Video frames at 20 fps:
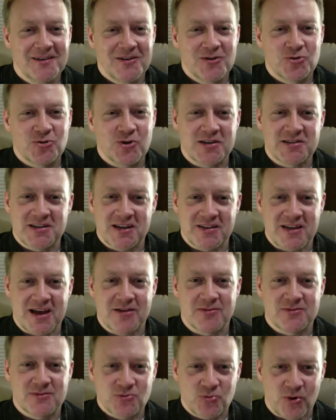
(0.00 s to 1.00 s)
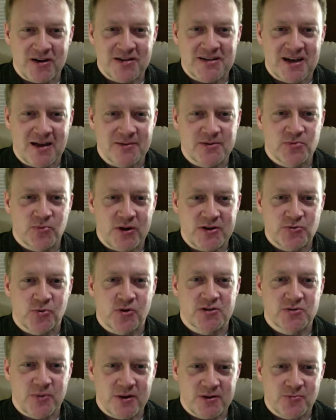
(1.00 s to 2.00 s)
Try to say that 20 times. Wedge
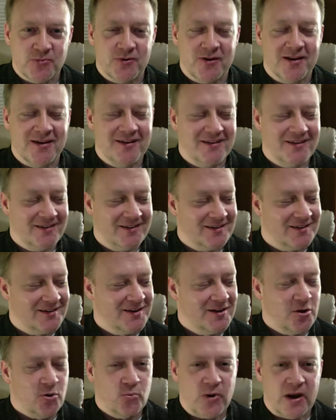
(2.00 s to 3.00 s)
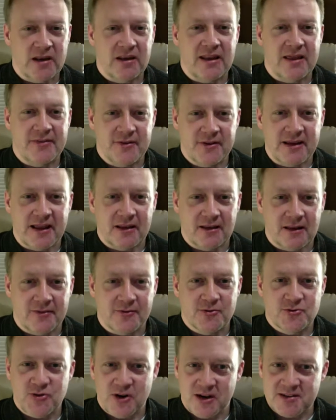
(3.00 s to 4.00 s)
words, wedge words. Red leather, yellow
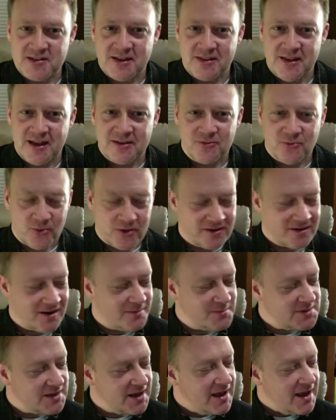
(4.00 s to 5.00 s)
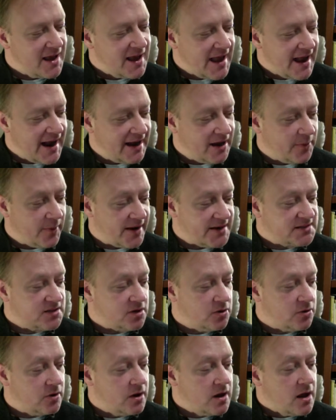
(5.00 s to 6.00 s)
leather. Try to say that 20 times. Anyway,
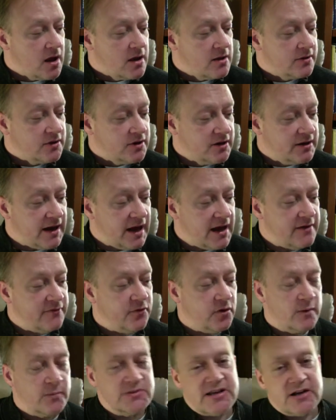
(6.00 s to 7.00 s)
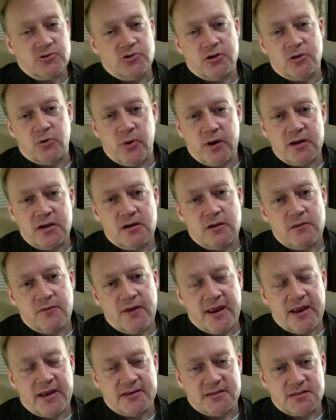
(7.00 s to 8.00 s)
so cuneiform was actually quite an
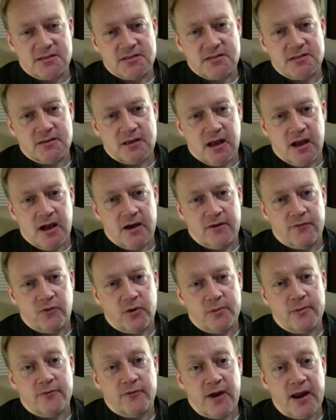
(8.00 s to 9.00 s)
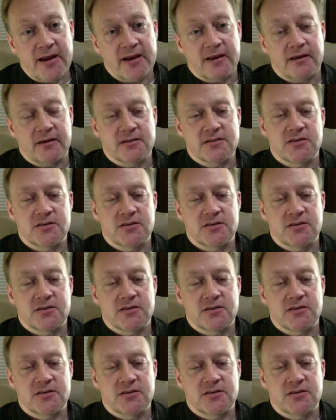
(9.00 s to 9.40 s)
advanced form of writing.